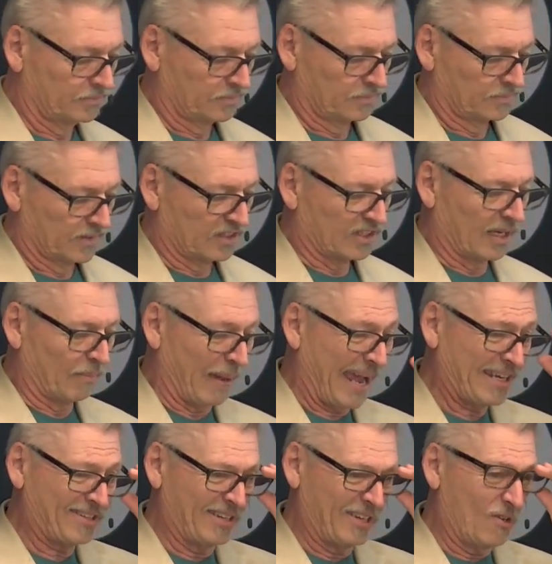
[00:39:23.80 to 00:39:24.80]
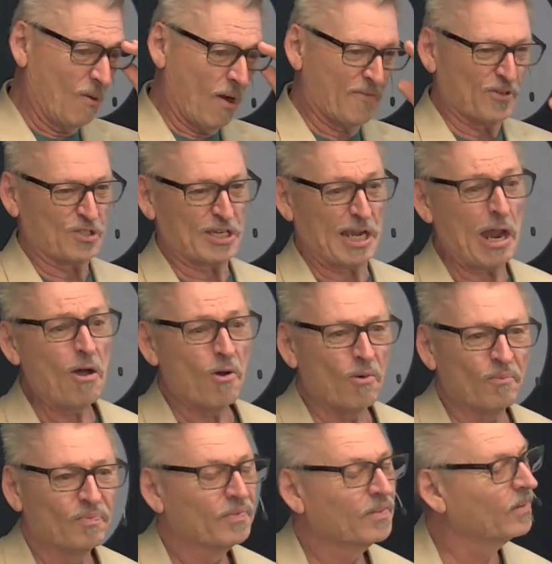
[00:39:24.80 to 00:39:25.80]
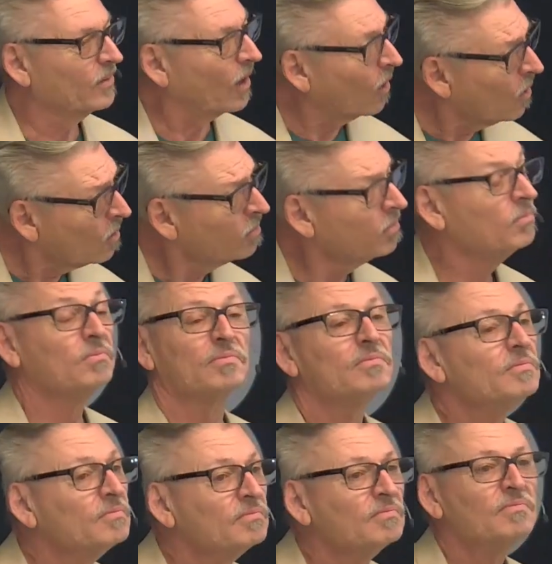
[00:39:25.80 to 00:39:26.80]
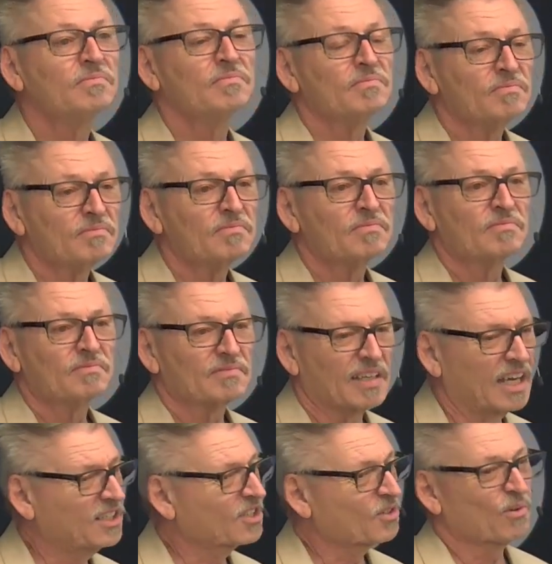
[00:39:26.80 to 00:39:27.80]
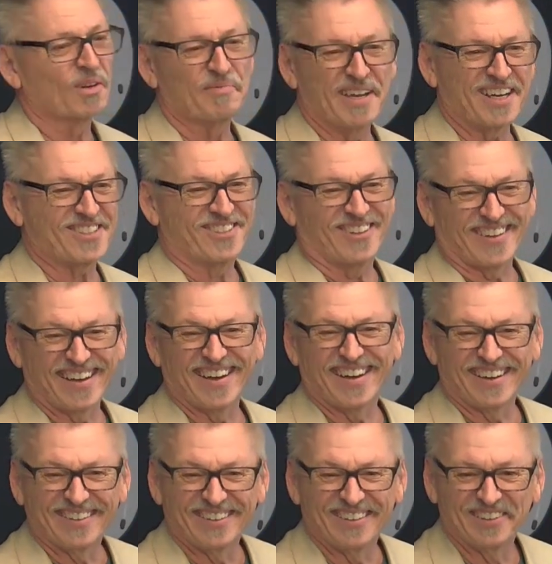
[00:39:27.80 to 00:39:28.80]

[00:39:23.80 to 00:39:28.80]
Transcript: You say, Pastor, you awful slow. No. I just want to make sure I got it.